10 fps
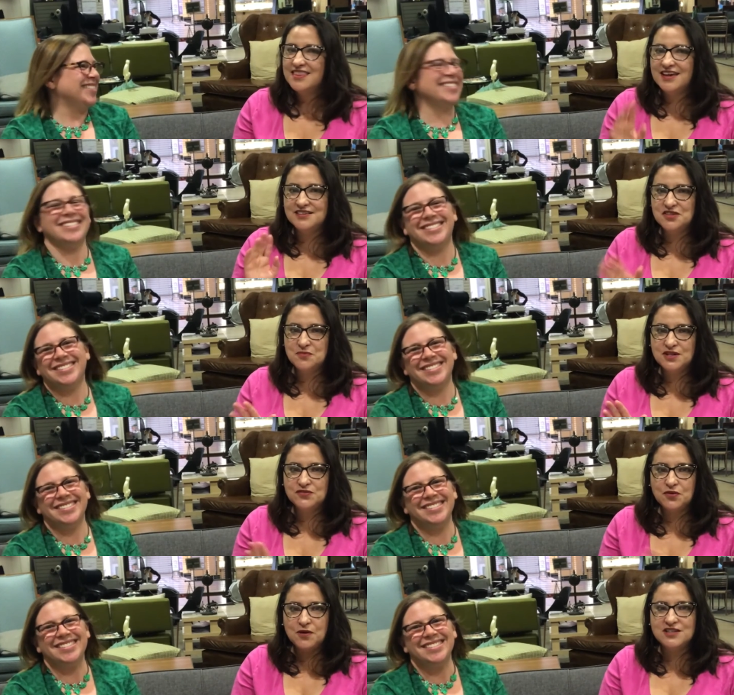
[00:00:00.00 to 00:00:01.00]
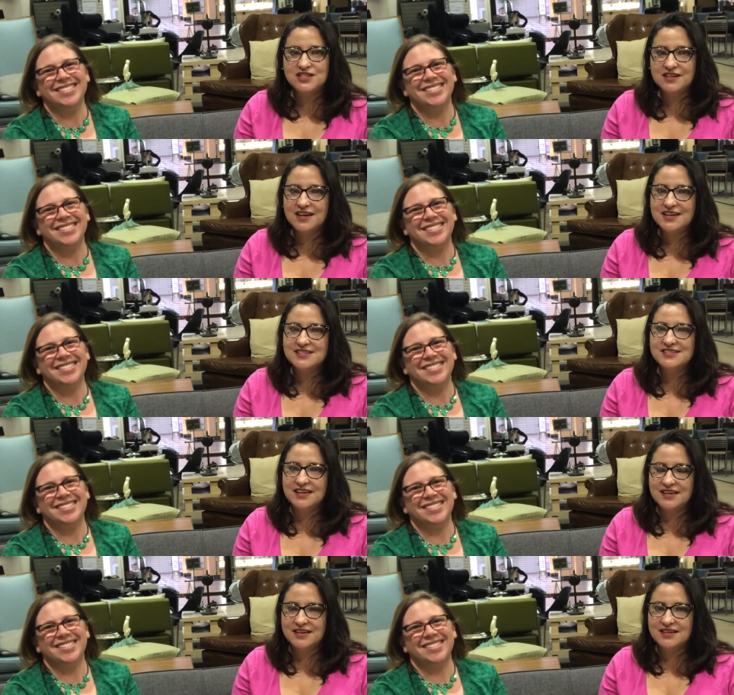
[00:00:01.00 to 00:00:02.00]
Speaker 1: Thanks so much for watching
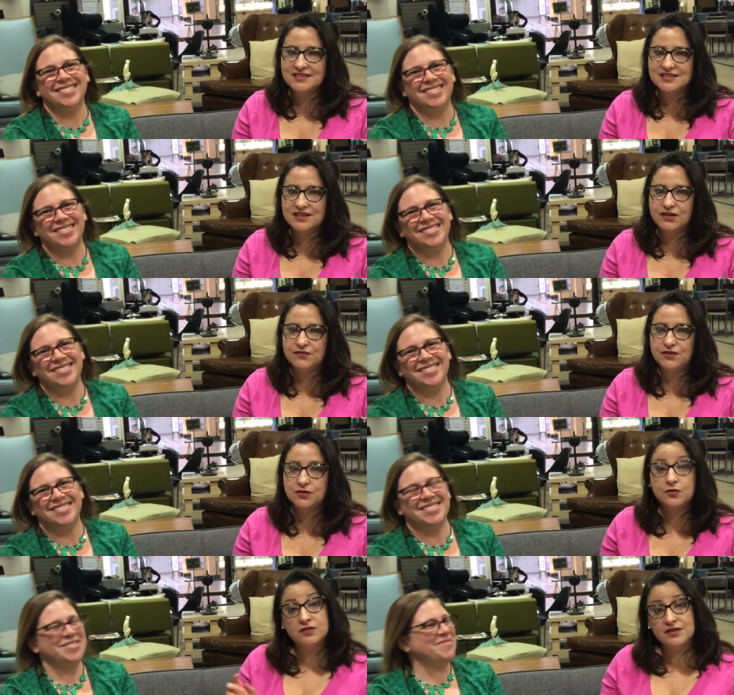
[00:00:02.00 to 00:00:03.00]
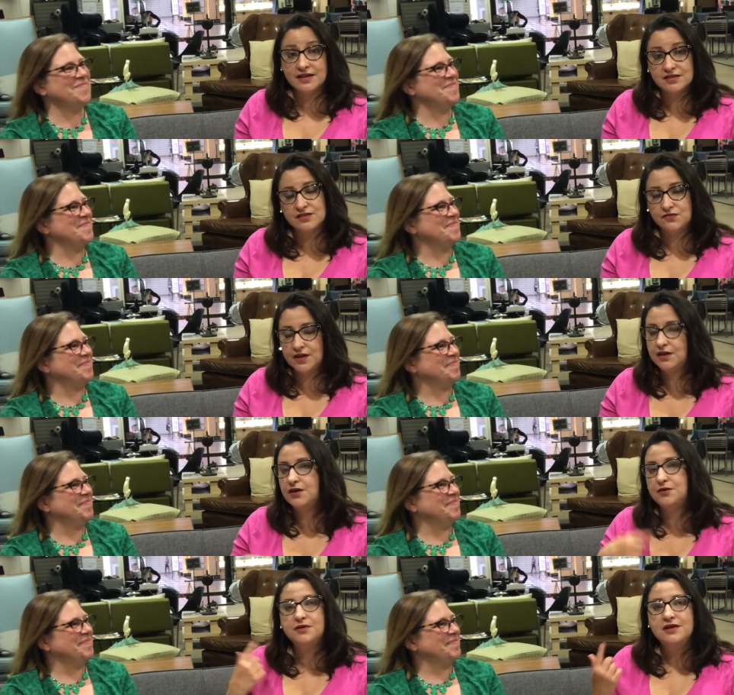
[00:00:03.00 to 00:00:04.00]
guys and if you liked this
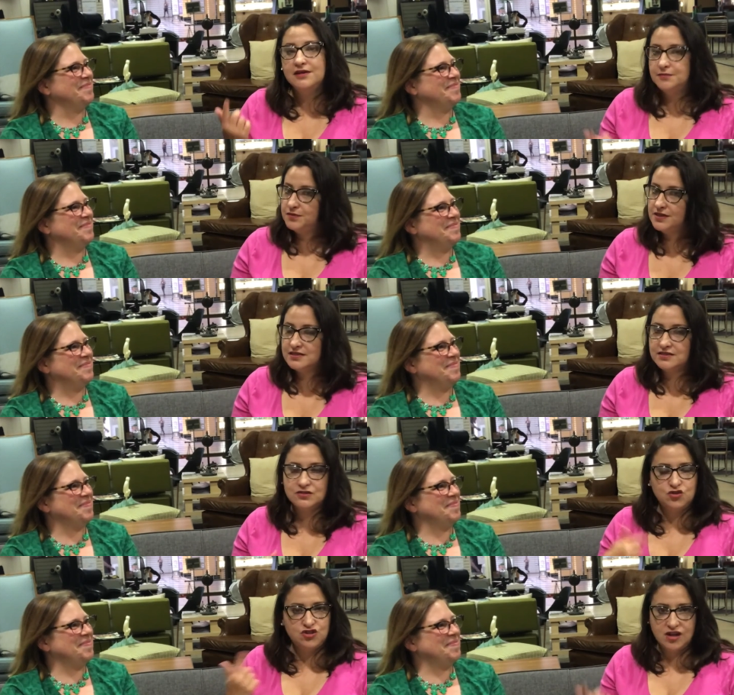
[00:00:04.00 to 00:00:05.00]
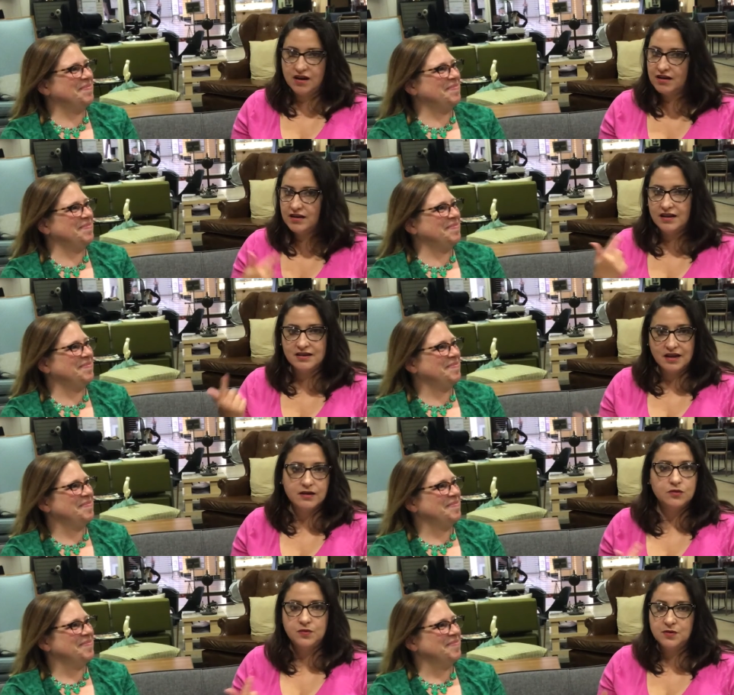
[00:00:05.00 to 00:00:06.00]
video please share, uh,
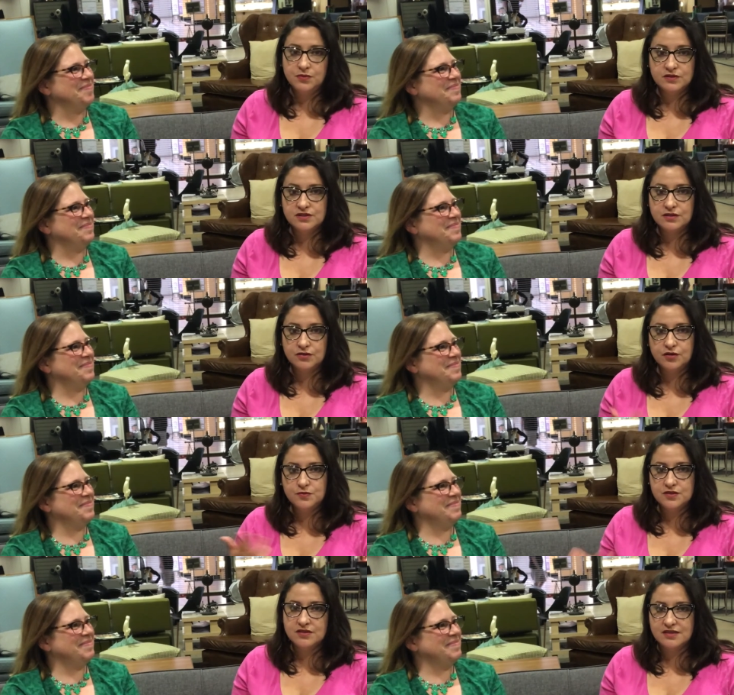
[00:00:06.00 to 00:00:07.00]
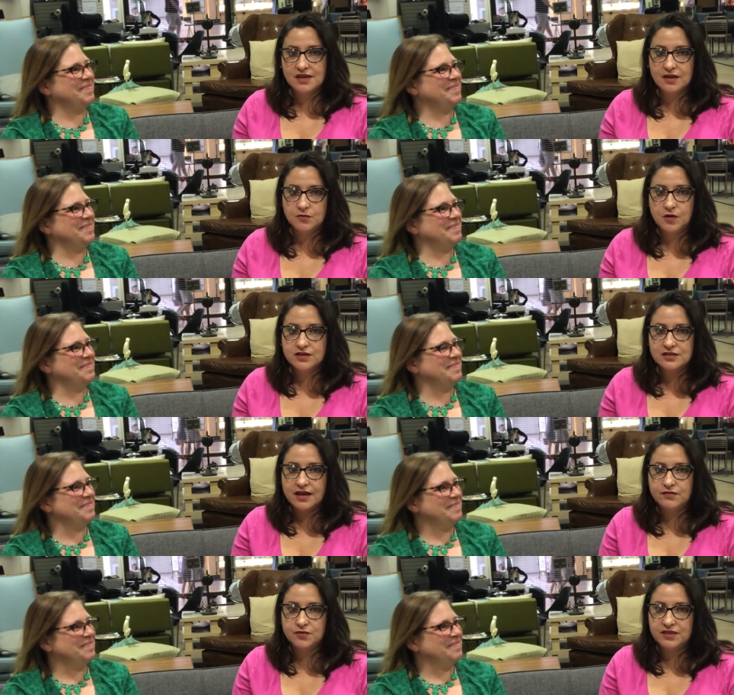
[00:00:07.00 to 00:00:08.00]
get other people into the group so that they can watch
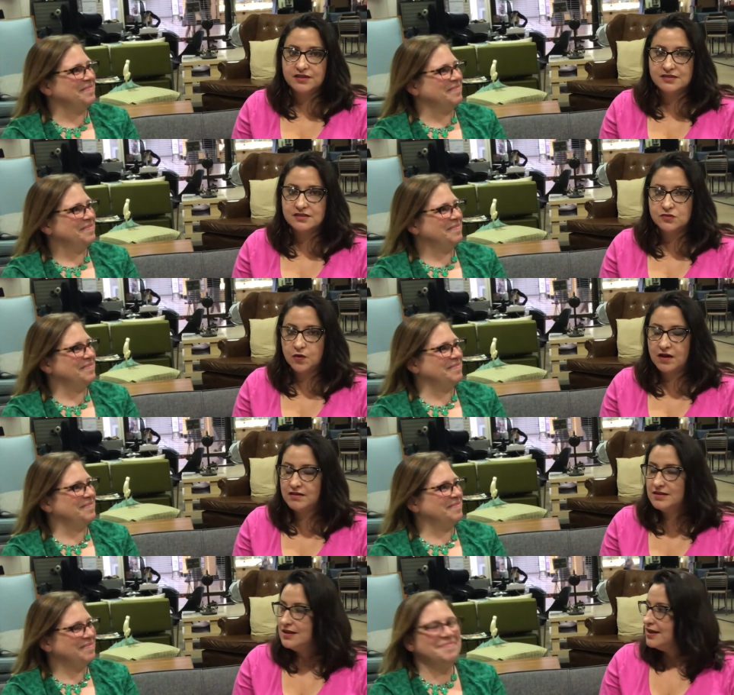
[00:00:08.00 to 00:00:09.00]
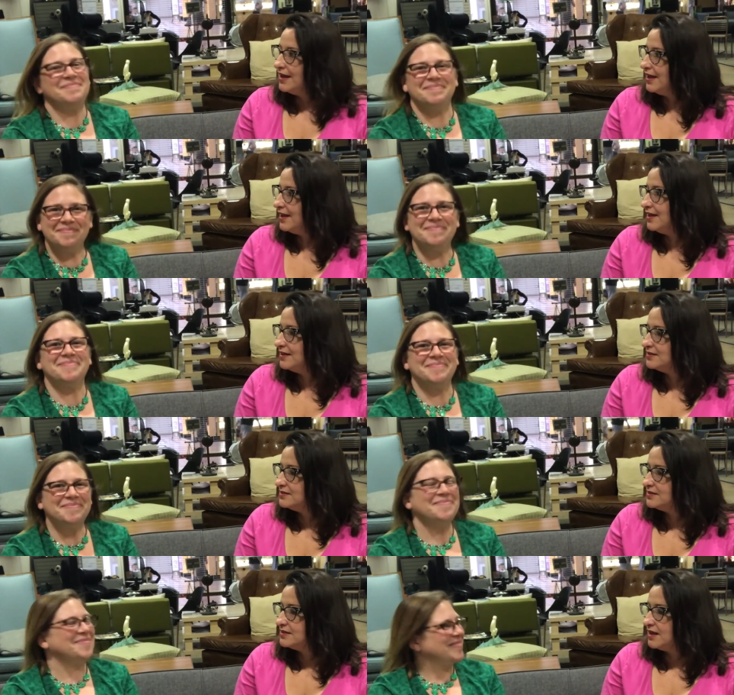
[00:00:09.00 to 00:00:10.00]
live with us as well
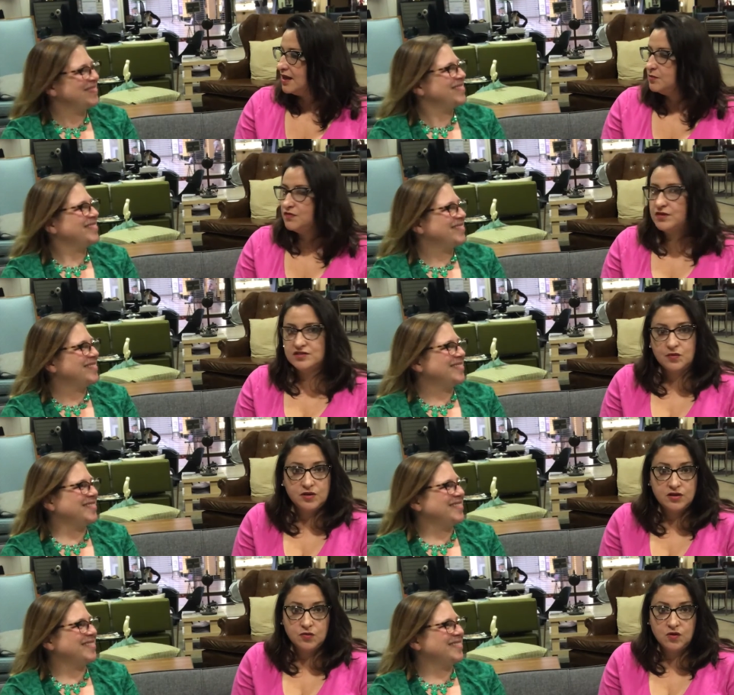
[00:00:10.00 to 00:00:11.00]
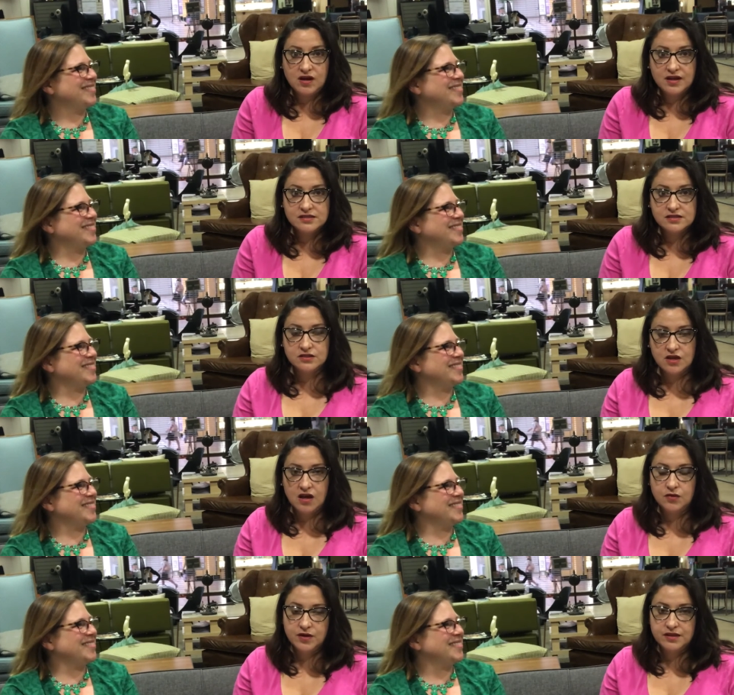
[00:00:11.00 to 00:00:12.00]
and um, if there's someone you want us to
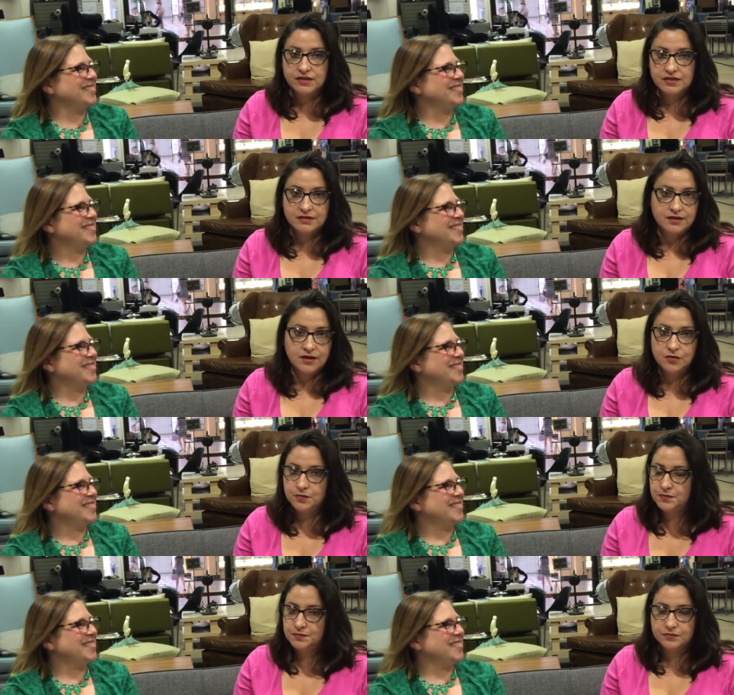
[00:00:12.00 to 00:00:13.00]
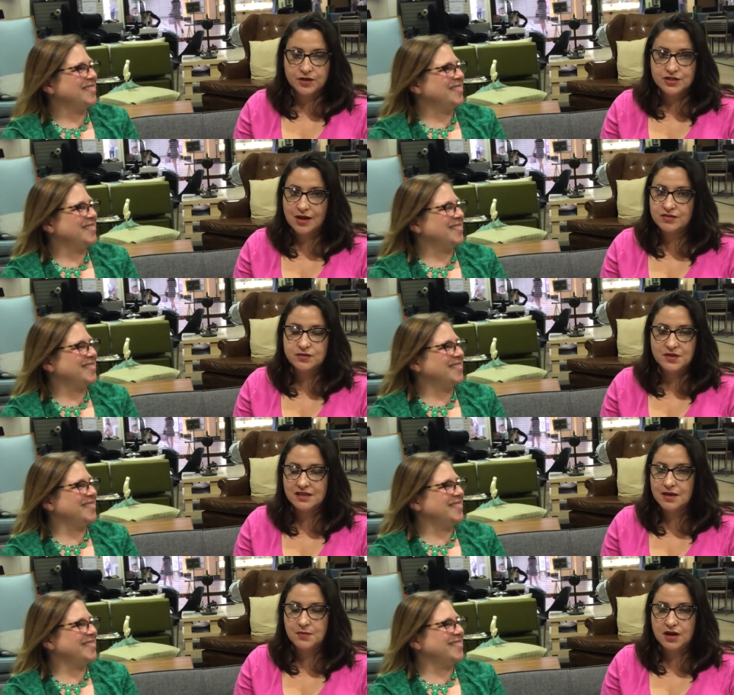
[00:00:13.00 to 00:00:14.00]
talk with, you know, reach out to
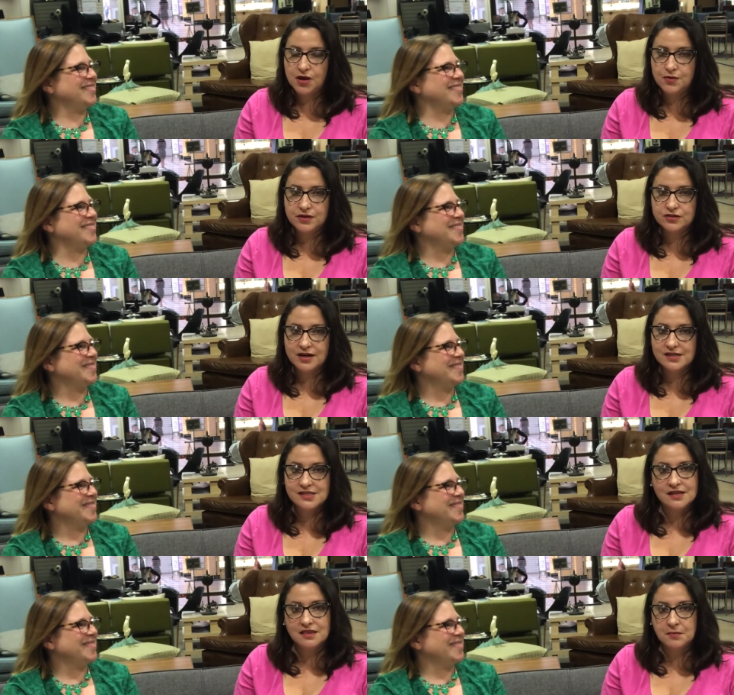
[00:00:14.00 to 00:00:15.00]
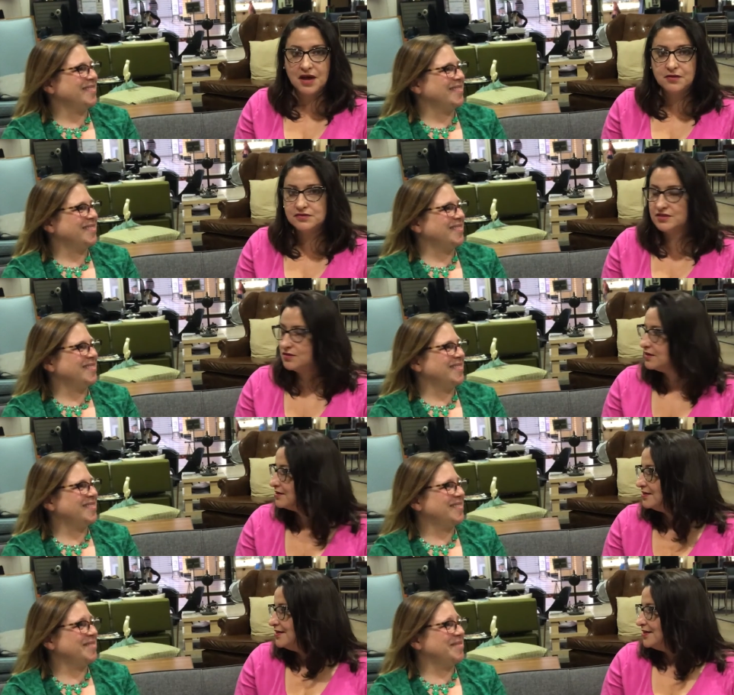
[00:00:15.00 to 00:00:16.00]
me, let me know. I'll try to seek them out so that